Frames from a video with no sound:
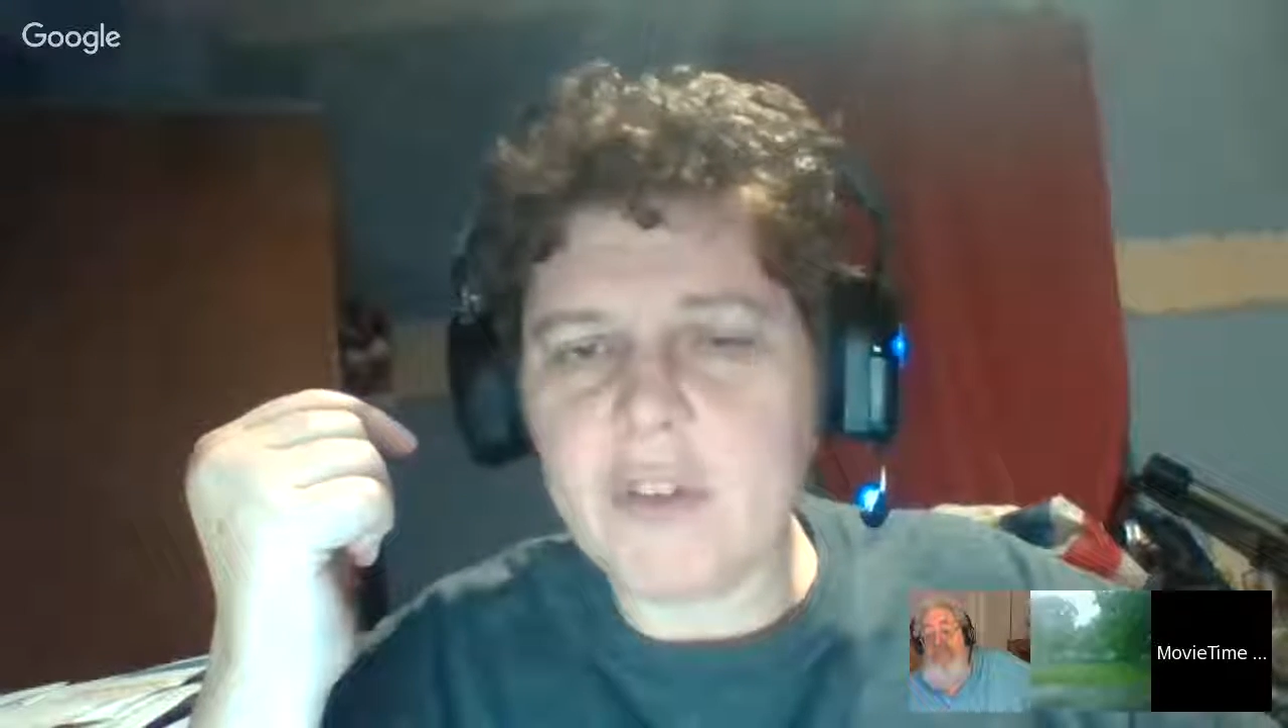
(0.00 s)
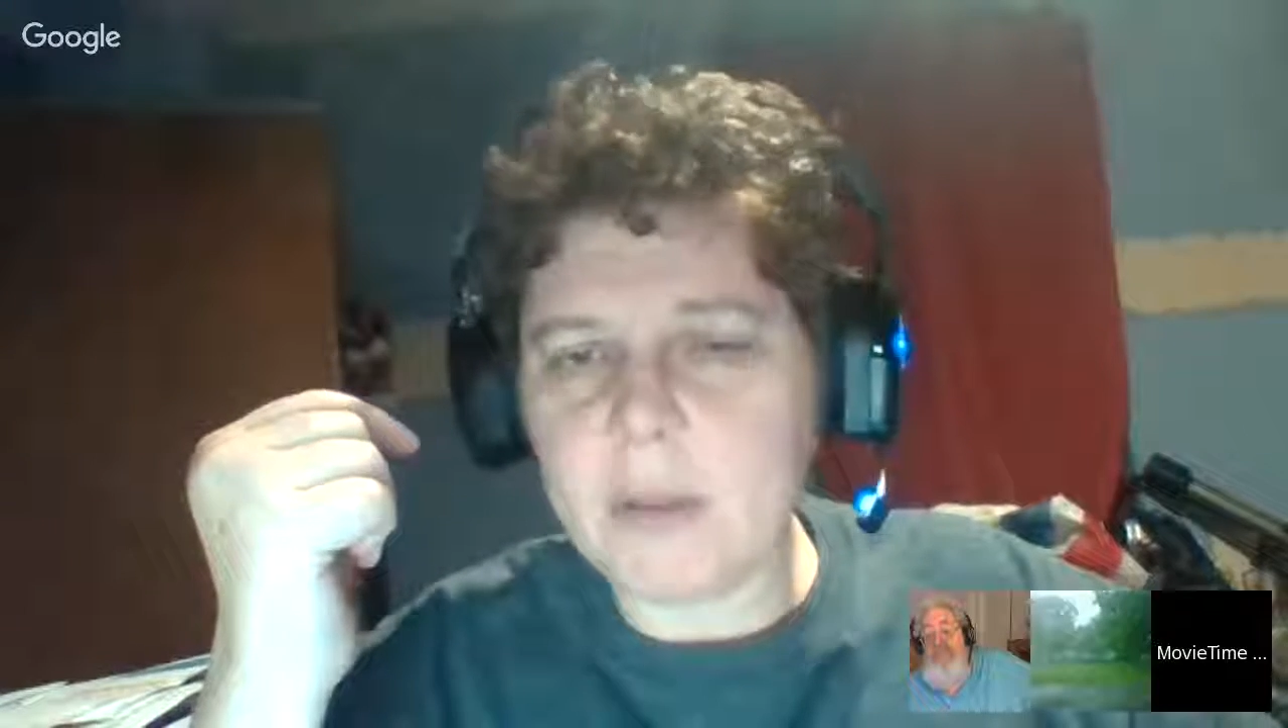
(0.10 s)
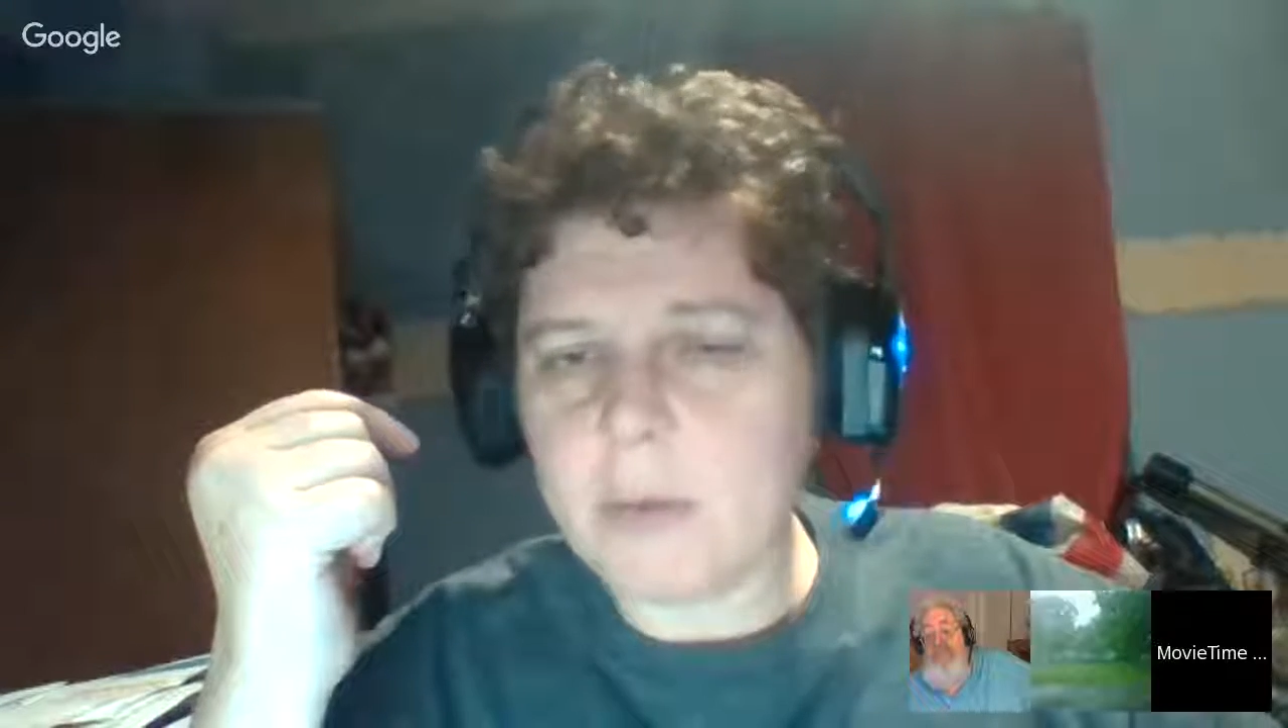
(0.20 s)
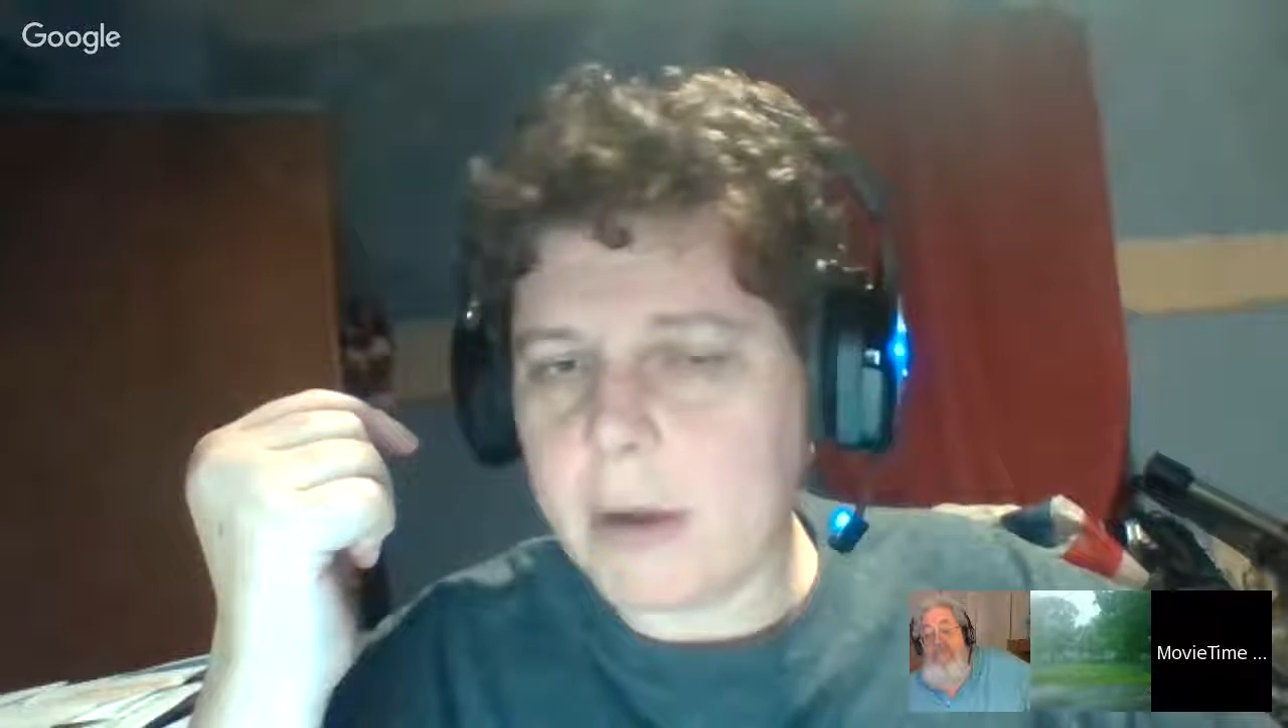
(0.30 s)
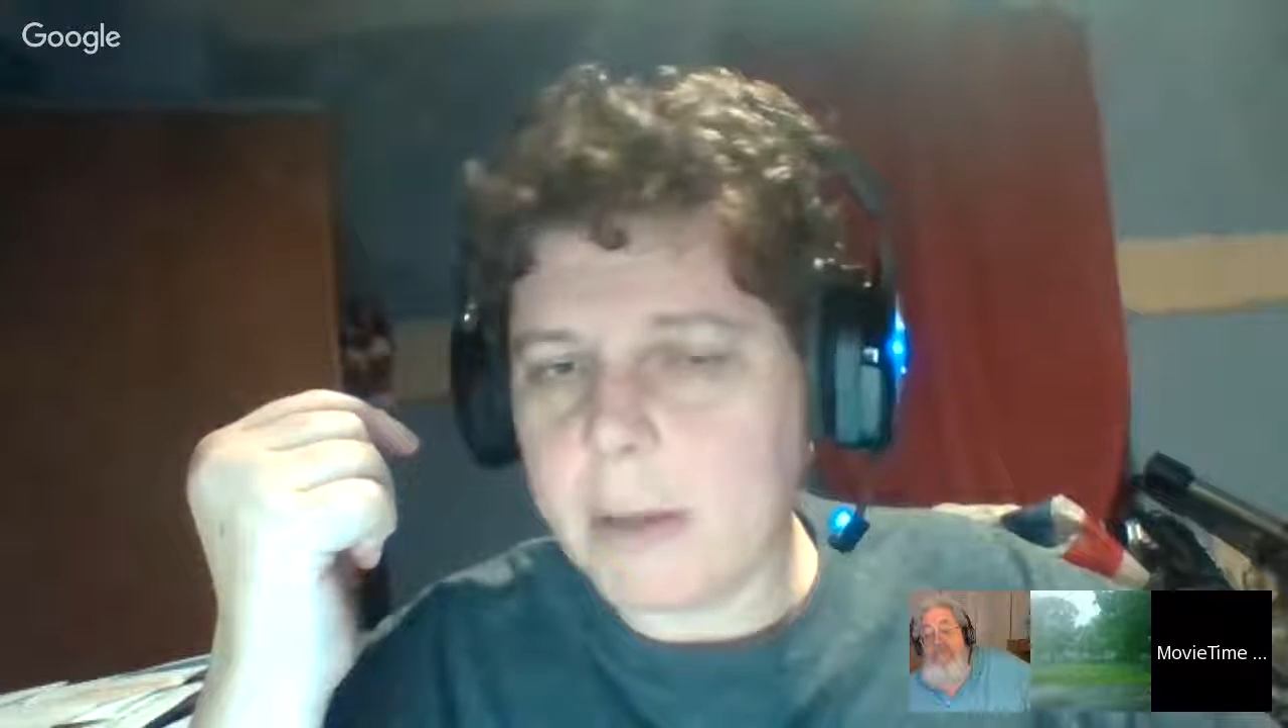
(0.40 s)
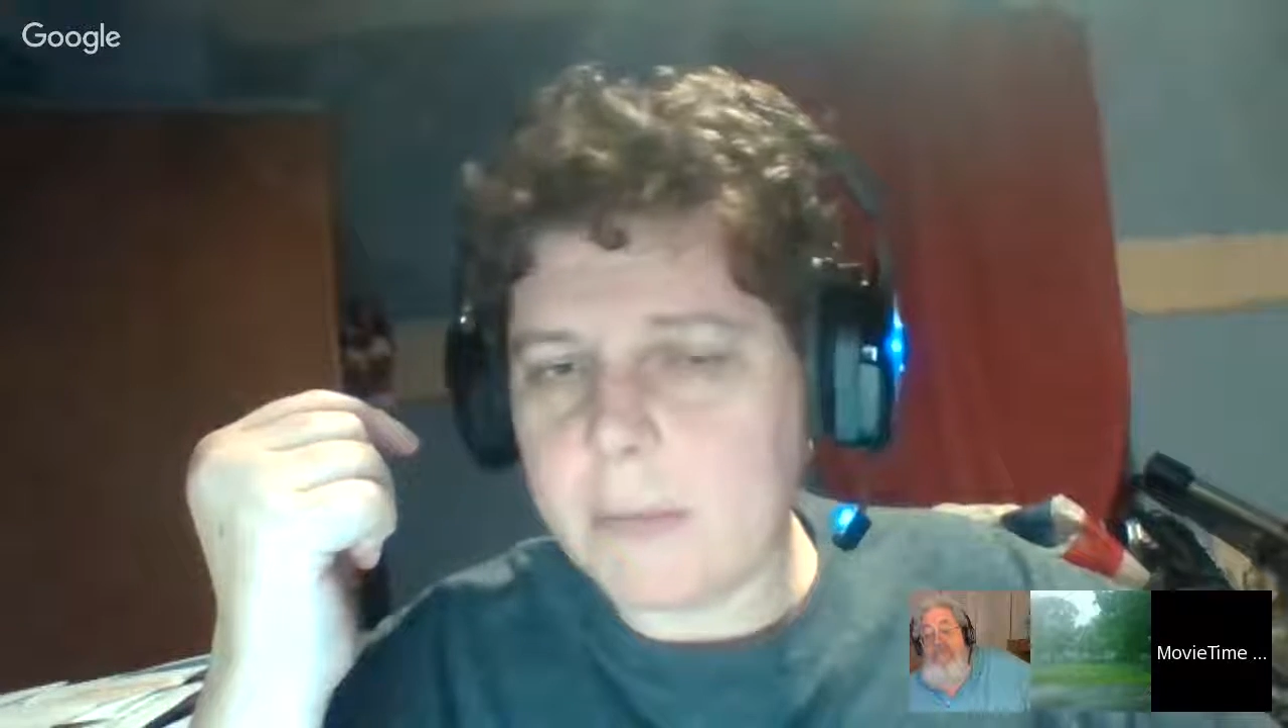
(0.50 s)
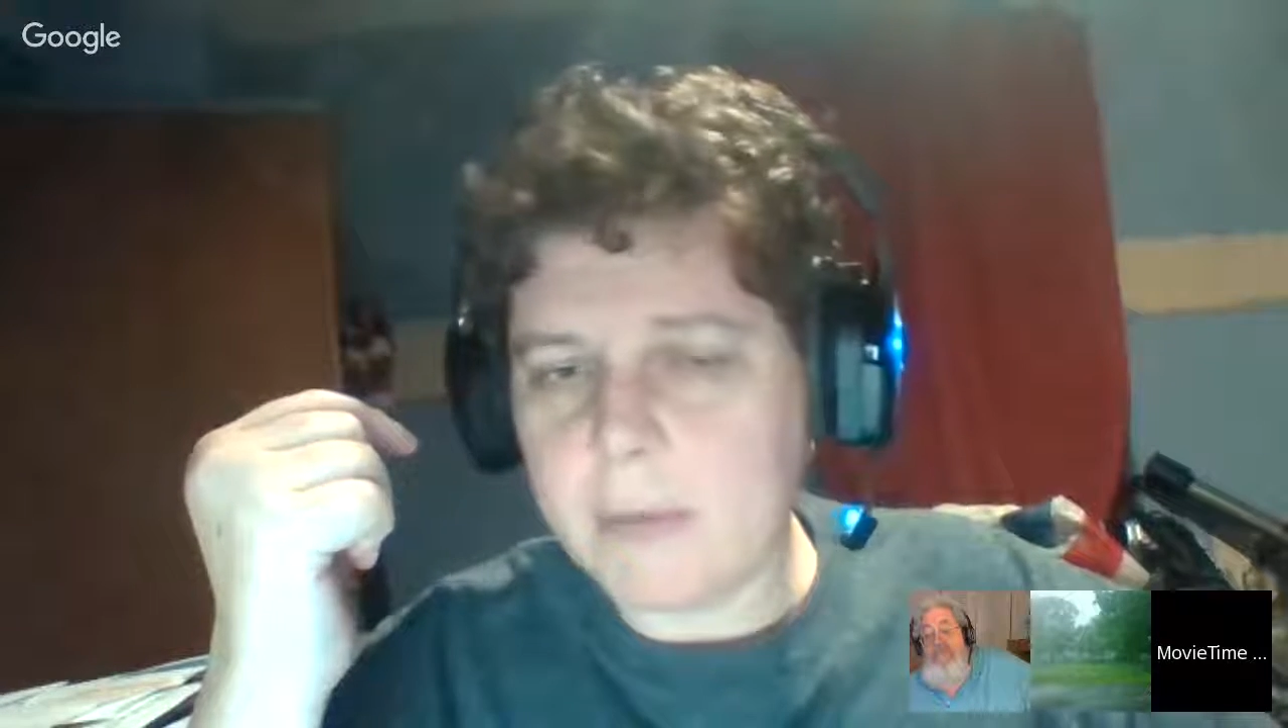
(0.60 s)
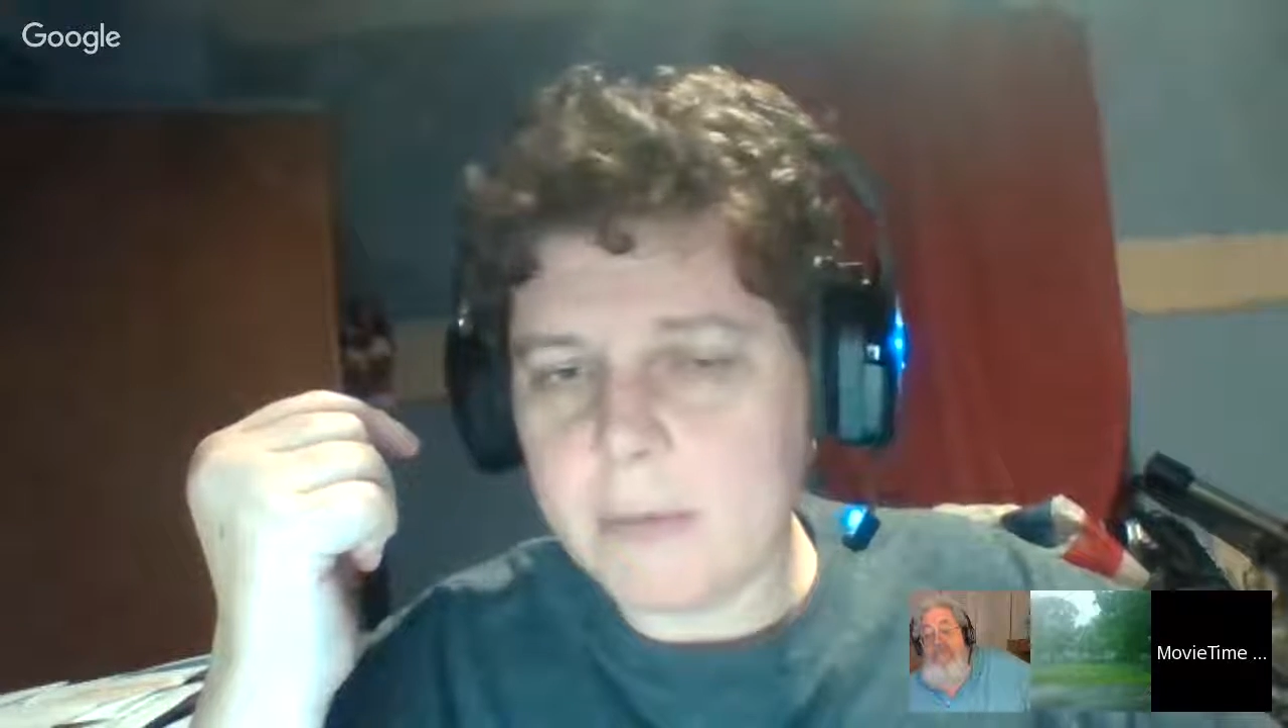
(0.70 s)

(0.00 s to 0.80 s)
to the script.